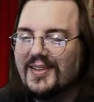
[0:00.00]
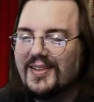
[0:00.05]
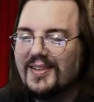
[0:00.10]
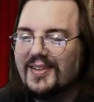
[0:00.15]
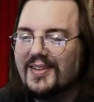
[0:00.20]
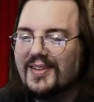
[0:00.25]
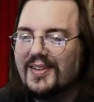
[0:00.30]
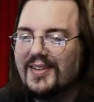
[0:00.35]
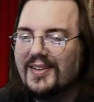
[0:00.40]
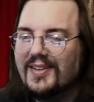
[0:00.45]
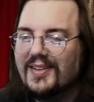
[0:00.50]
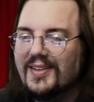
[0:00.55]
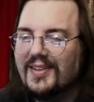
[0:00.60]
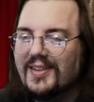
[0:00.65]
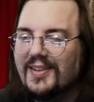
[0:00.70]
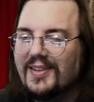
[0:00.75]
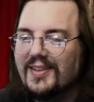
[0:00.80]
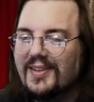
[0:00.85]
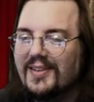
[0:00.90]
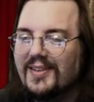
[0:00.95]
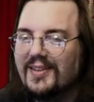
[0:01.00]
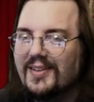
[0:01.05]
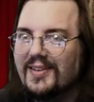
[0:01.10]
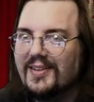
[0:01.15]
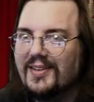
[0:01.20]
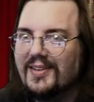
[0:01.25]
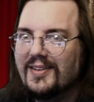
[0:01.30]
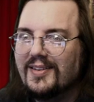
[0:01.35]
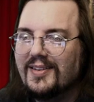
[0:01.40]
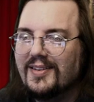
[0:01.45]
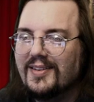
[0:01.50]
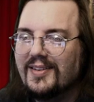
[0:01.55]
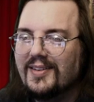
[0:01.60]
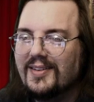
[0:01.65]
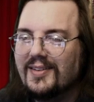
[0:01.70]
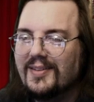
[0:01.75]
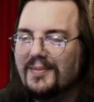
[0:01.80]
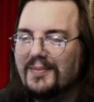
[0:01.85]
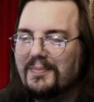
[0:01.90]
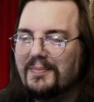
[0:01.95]

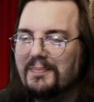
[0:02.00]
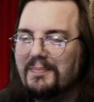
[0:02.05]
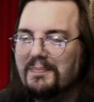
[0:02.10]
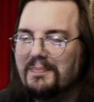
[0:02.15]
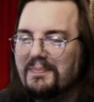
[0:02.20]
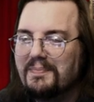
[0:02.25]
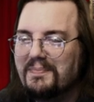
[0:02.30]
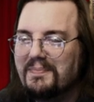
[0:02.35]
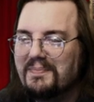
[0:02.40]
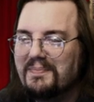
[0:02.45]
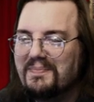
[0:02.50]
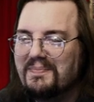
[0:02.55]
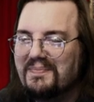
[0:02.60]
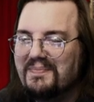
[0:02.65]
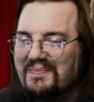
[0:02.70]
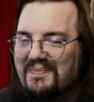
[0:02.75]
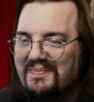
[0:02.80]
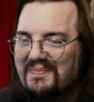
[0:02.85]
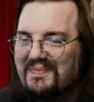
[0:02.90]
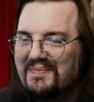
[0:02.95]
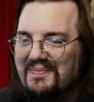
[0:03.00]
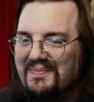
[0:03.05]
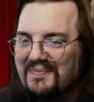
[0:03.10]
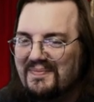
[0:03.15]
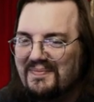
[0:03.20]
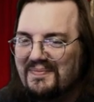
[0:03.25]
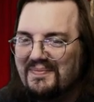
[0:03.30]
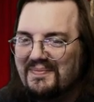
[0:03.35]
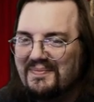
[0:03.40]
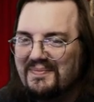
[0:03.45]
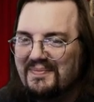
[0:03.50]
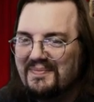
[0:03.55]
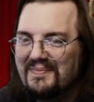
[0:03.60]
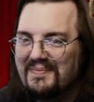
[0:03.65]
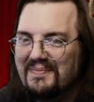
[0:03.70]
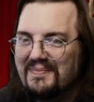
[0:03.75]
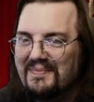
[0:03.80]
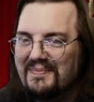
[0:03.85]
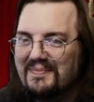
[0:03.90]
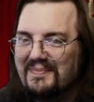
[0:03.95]

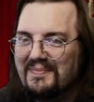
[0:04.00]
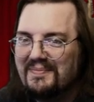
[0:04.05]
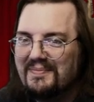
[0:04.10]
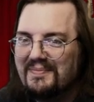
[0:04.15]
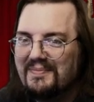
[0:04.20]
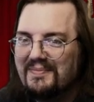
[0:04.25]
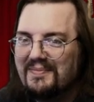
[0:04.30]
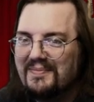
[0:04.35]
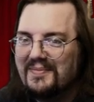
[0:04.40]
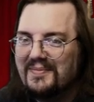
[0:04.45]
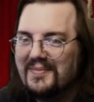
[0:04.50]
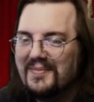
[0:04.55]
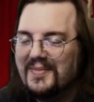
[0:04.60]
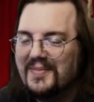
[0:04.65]
This person isn't speaking.